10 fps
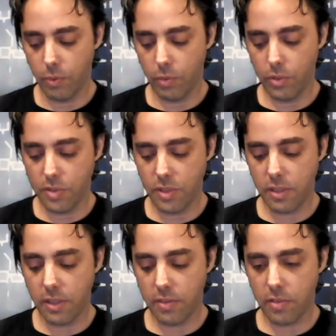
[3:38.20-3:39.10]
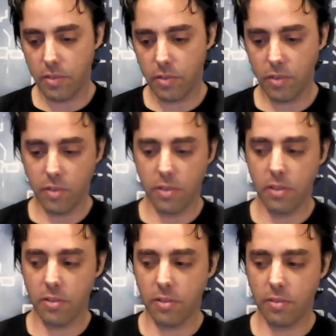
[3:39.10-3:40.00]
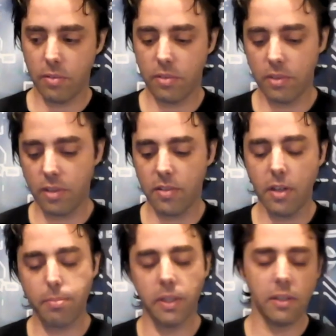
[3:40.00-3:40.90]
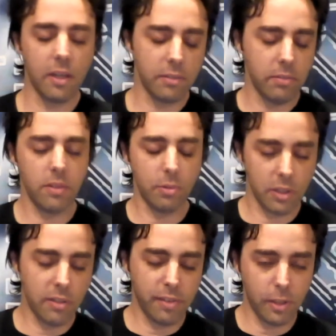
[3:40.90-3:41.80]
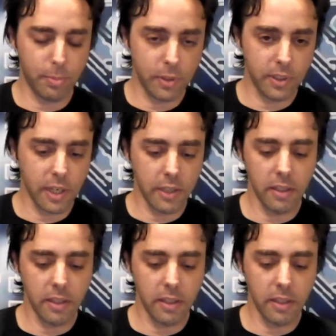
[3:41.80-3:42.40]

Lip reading: we see that it's not being done on the developer side,